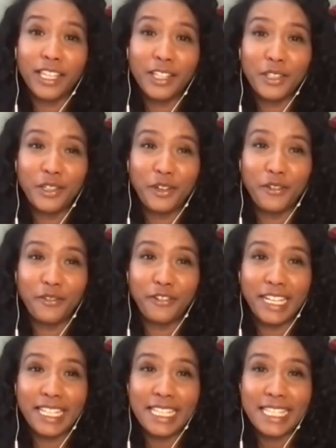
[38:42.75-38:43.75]
to your
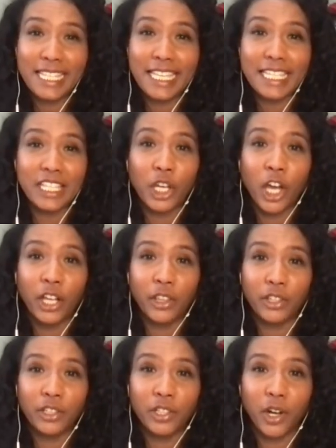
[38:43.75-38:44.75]
friends is
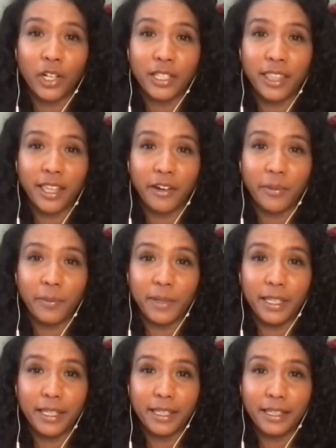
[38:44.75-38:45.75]
not talk
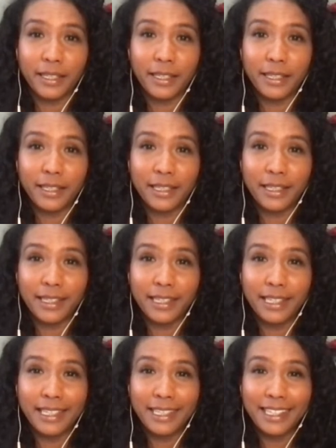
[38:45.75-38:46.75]
therapy.
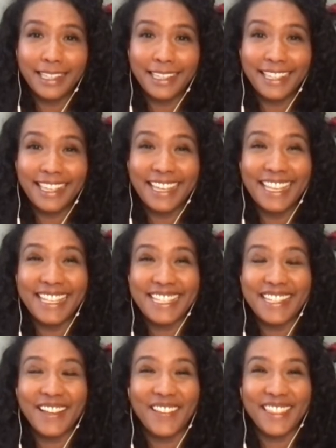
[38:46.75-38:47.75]
It's
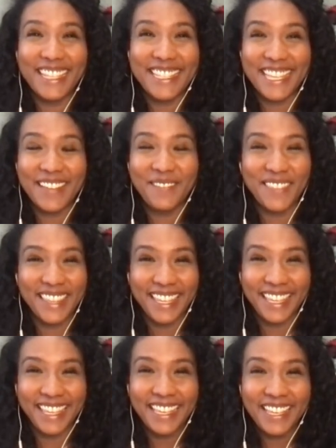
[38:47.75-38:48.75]
not the same
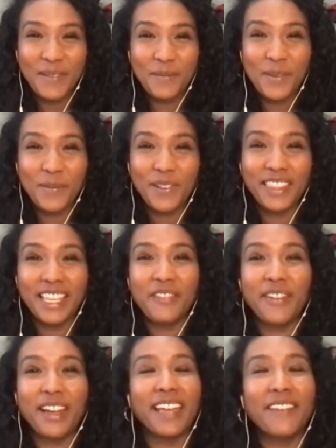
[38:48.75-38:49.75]
thing. People think
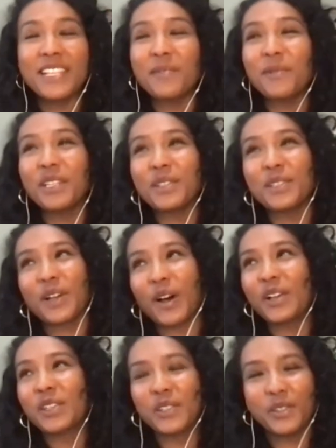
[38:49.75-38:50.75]
if I have someone to
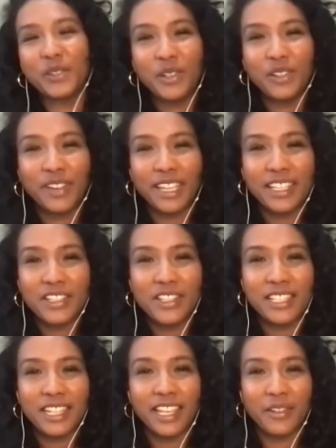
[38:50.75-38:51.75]
talk to, if I can
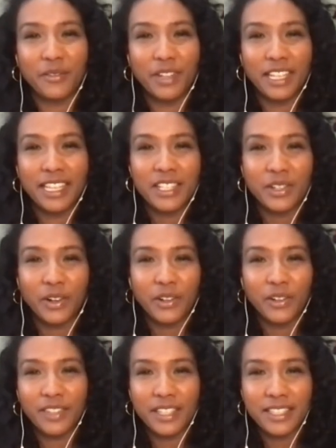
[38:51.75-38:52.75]
just like release
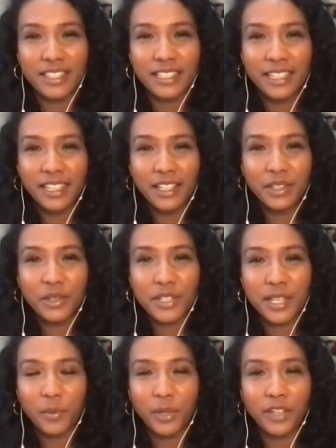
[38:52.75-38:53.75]
all of this to
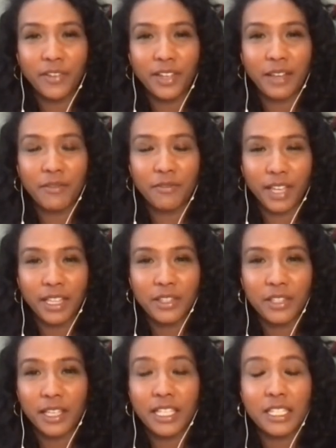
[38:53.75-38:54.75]
someone, if I can
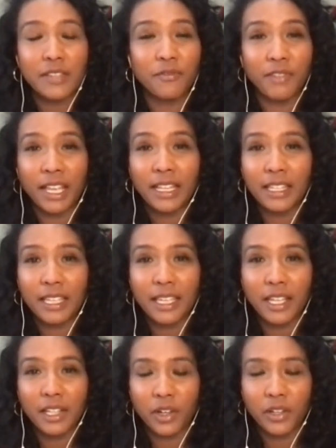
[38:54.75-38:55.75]
vent, is venting
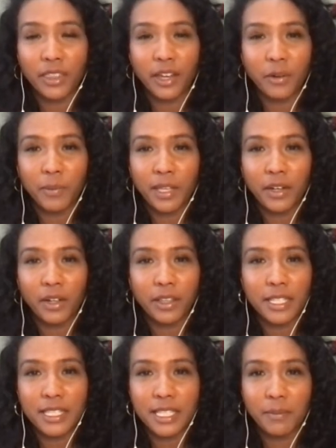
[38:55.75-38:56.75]
and talk therapy are
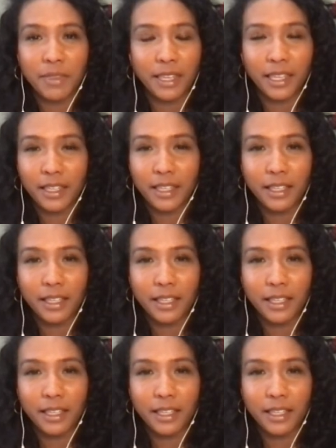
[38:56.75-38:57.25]
not the same thing.